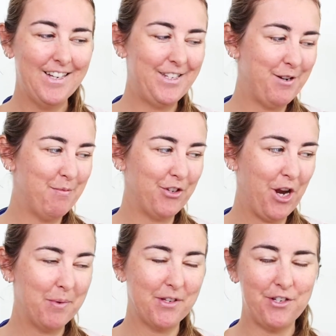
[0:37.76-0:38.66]
too much. I
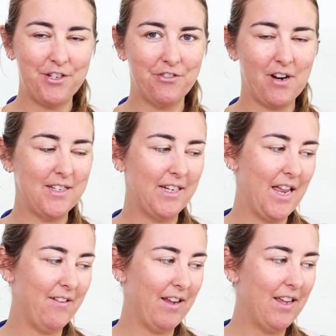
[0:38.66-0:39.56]
hope it's not too distracting.
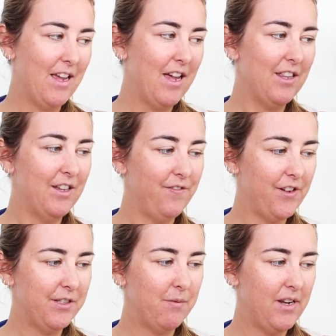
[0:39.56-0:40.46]
Anyway, the
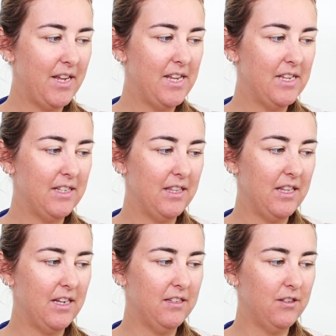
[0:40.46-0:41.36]
first one is
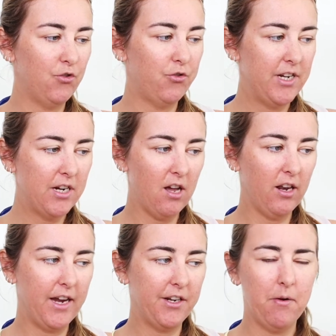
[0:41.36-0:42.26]
this tree
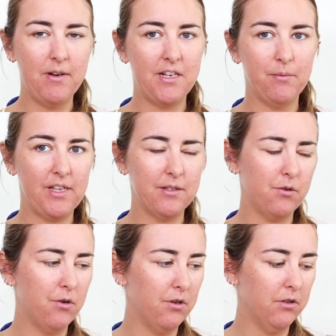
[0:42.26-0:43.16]
collar. I had no idea what these are
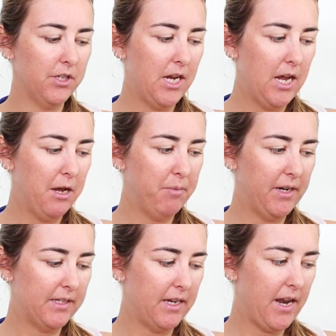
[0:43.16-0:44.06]
called, but
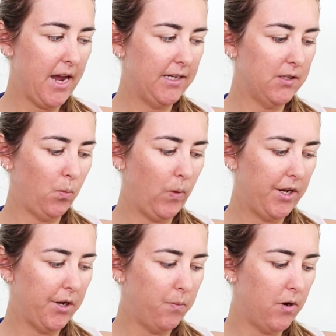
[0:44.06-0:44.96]
it's a nice
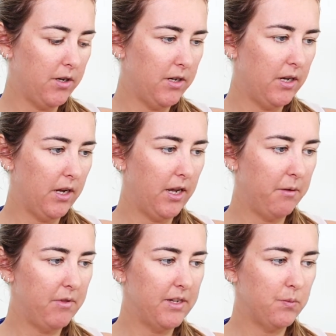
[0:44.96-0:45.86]
wicker one.
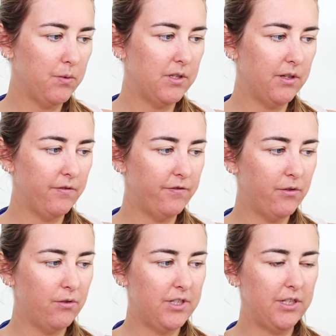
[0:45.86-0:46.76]
This was
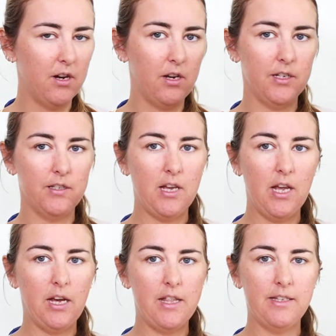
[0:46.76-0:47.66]
$40
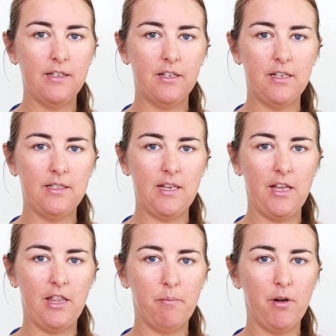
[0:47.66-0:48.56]
and this is going to sit
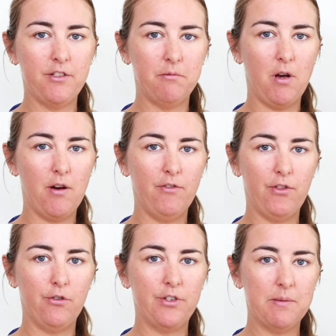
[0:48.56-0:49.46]
at the bottom of
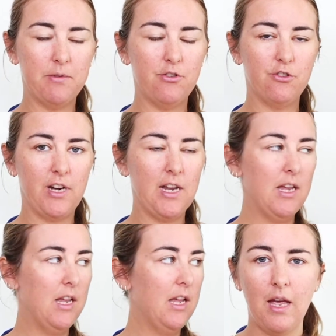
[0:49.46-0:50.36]
the Christmas tree.
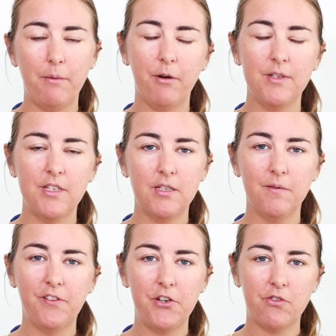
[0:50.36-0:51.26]
I'm going to insert
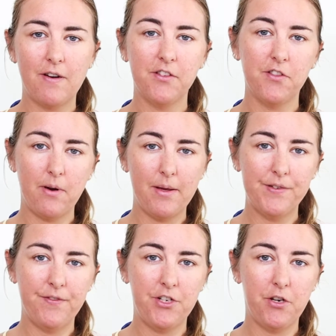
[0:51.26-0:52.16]
some photographs throughout
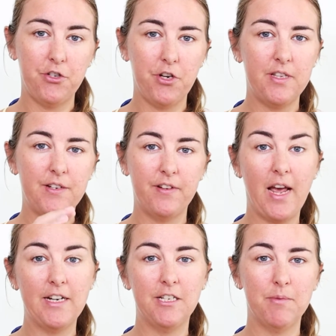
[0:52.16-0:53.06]
this video to show you the
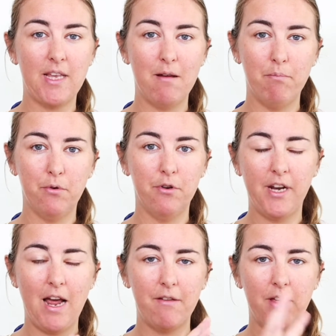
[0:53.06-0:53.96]
different items that I bought
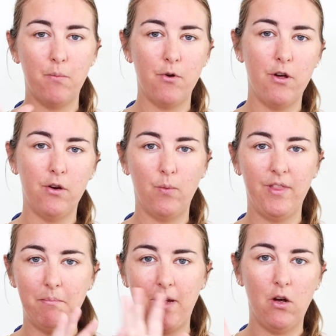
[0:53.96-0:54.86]
and how they work
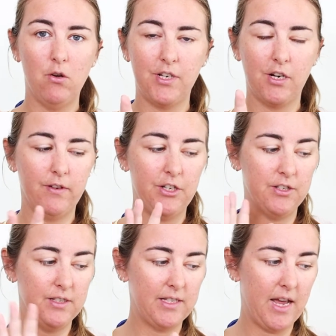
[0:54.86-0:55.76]
within my whole
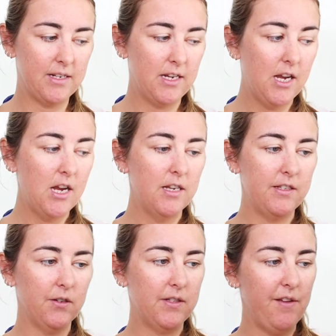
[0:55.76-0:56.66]
decoration set.
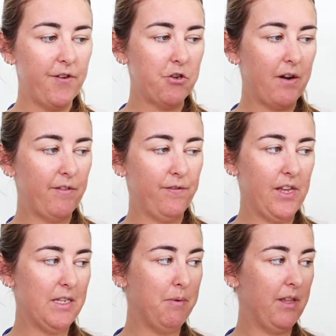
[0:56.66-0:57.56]
So you'll see a photograph of
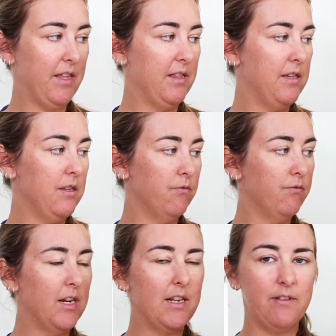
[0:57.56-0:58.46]
this, but I think this is
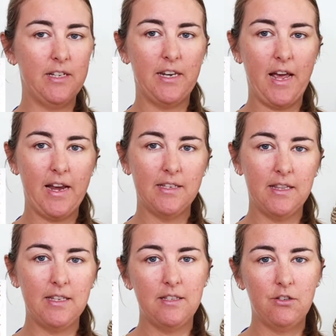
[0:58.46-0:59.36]
really nice,
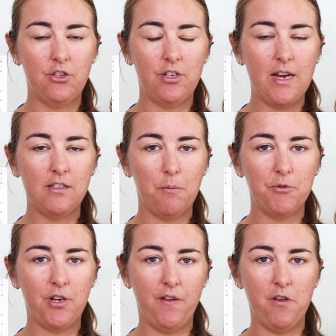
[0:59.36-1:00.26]
and this is such a nice
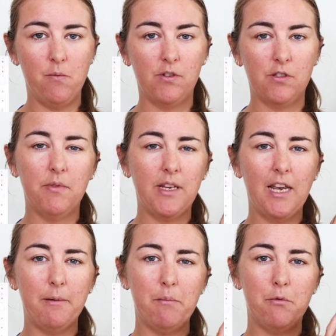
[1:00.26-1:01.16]
option if you want something a
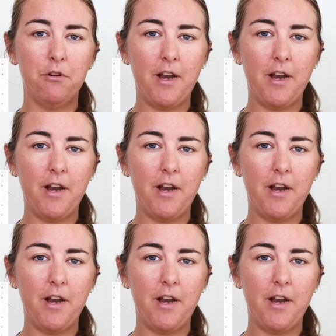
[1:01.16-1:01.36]
little bit more